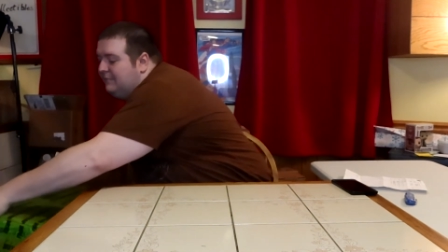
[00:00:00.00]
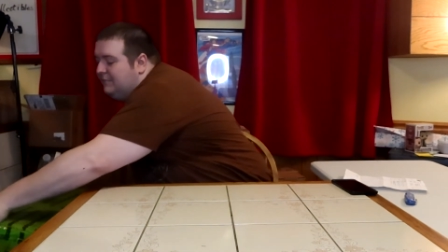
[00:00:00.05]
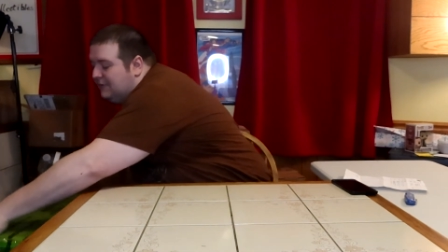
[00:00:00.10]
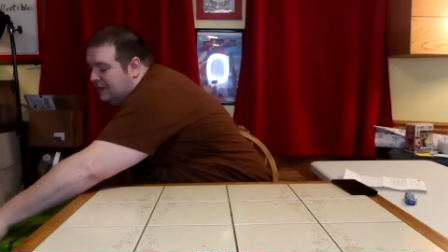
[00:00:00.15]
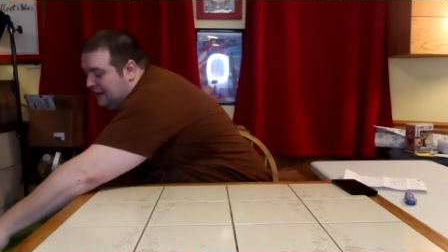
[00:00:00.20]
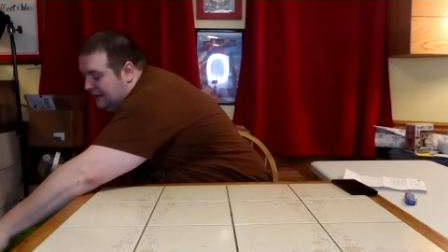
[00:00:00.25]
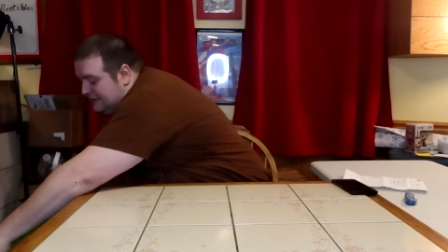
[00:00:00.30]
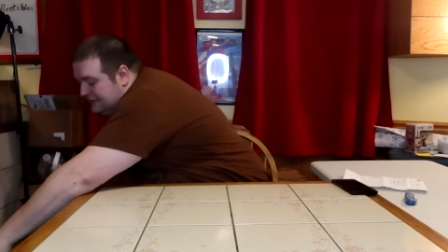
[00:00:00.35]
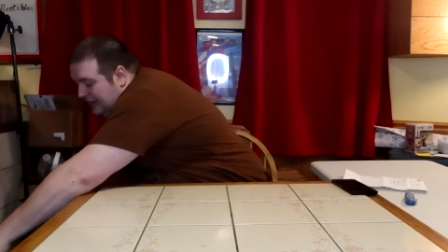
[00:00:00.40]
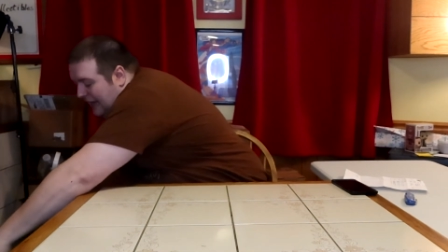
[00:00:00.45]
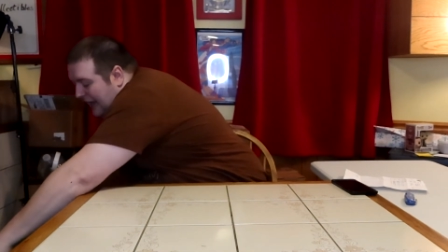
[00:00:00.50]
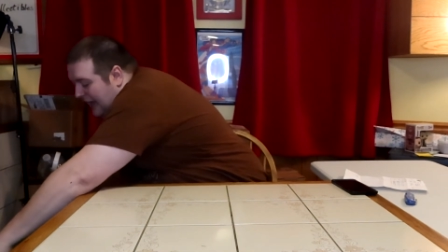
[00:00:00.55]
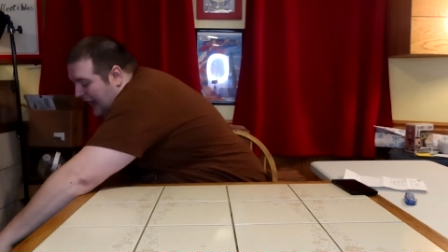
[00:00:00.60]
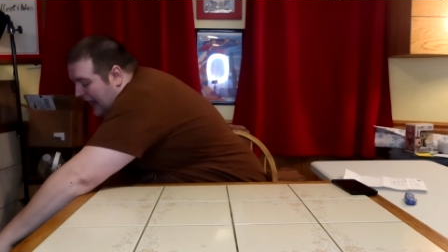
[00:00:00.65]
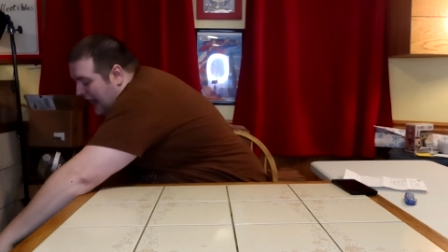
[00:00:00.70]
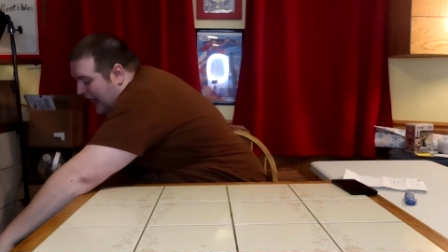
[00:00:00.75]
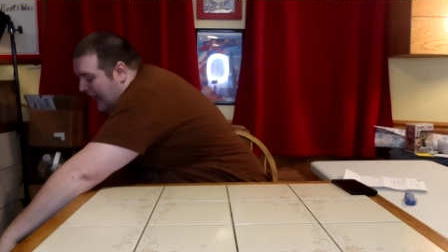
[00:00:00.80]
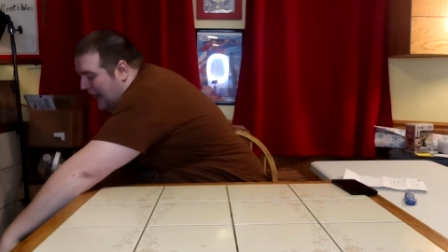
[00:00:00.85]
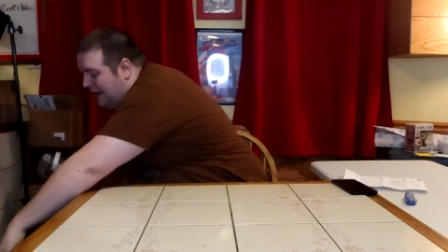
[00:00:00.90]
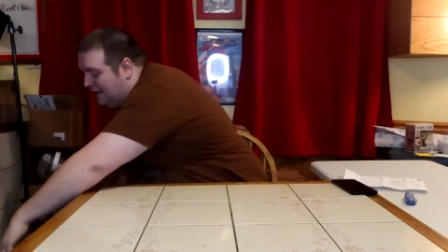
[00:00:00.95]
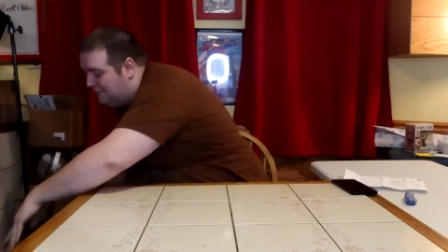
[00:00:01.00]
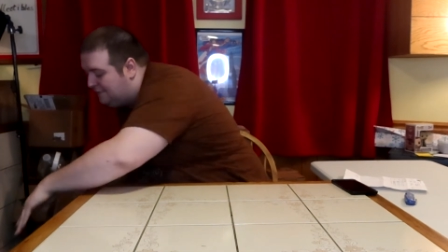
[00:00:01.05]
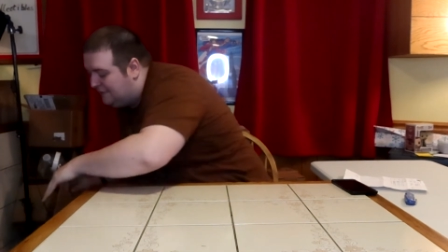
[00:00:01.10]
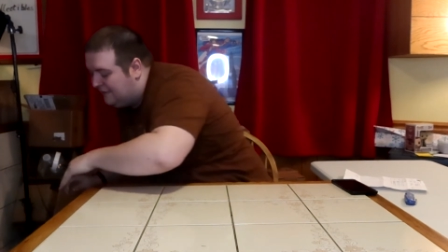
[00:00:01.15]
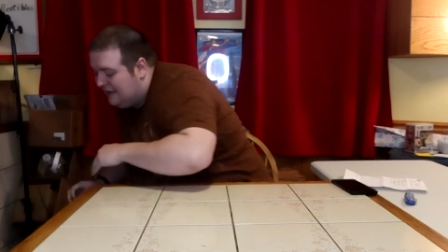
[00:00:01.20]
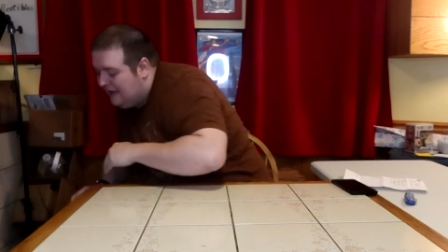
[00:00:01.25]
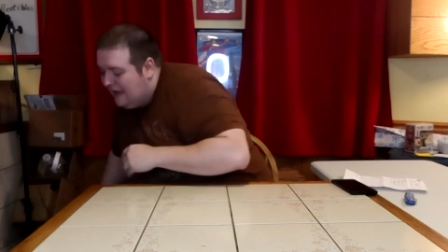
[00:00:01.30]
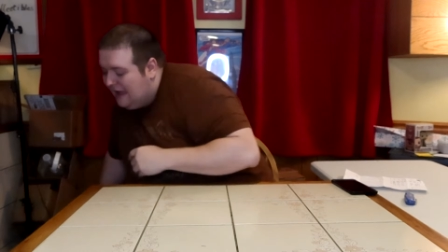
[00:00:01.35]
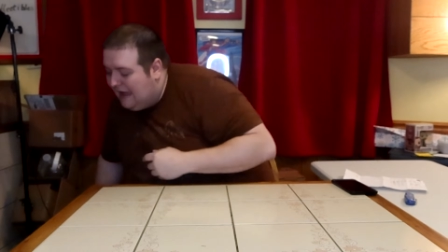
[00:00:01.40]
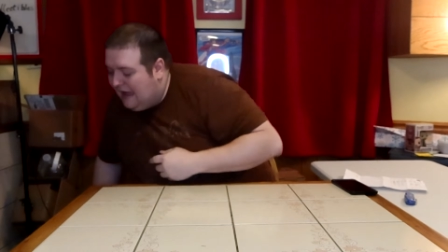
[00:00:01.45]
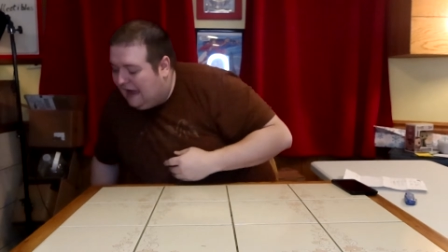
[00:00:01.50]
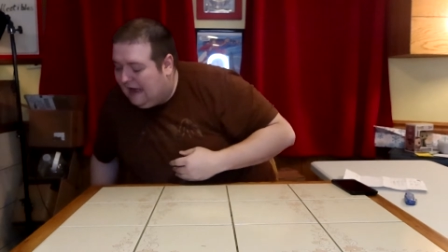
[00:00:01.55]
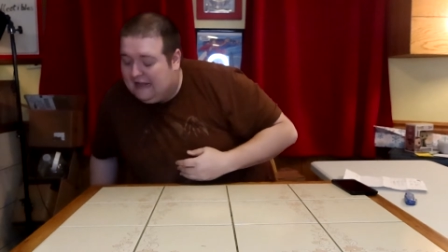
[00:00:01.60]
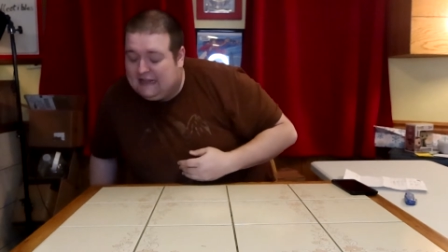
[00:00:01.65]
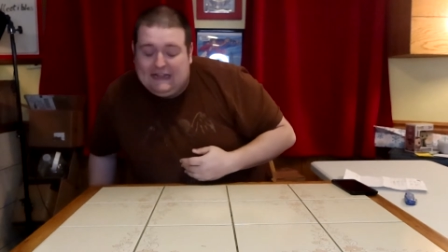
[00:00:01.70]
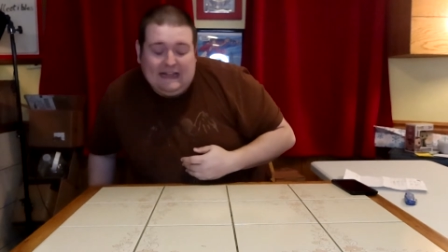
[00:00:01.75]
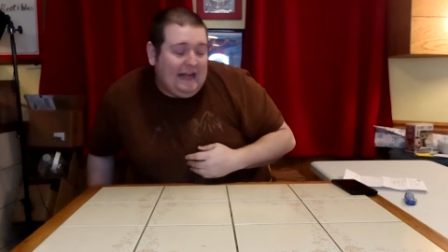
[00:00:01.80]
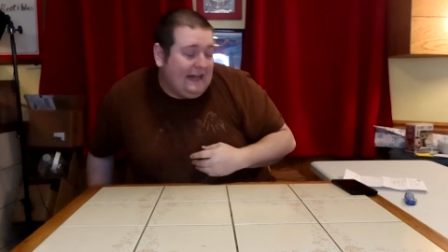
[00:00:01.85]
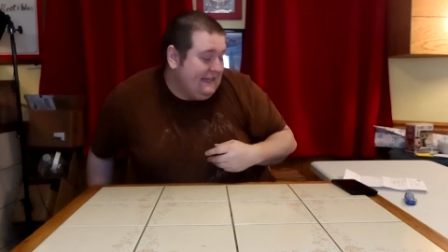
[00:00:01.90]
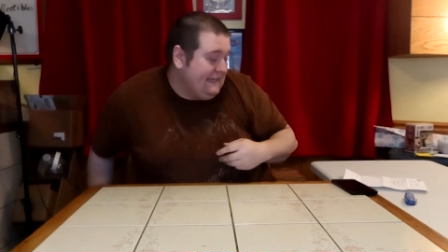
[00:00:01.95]
because I have
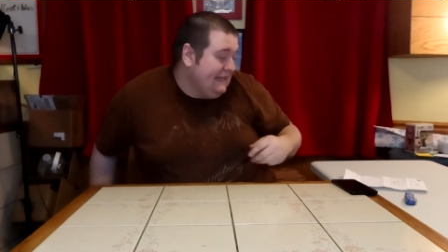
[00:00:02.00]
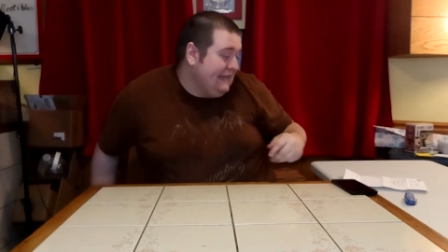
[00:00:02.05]
a lot